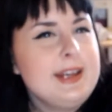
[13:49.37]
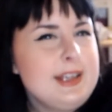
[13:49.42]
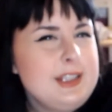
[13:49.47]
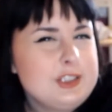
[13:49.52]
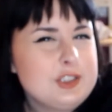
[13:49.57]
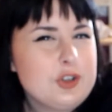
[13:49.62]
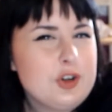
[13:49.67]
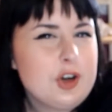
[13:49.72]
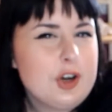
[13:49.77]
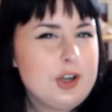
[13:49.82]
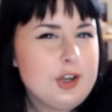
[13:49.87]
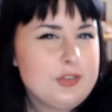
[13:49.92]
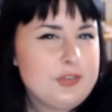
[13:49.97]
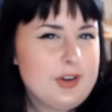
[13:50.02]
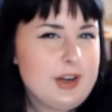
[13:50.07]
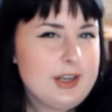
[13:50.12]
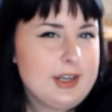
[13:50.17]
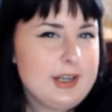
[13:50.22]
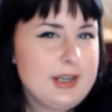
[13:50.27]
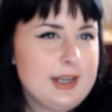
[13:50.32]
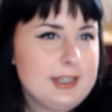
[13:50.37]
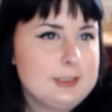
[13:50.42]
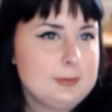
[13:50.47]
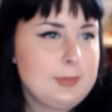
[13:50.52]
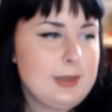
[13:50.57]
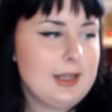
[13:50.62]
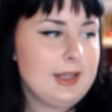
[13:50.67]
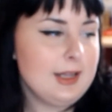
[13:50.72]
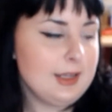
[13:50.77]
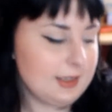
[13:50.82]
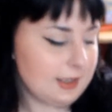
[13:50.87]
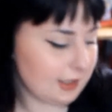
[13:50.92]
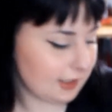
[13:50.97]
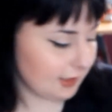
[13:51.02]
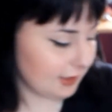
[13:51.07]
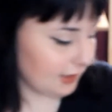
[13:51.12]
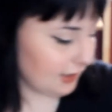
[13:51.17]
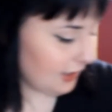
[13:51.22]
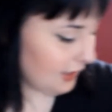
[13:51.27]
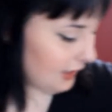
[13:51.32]
it's so hard to find a nice palette
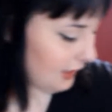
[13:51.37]
like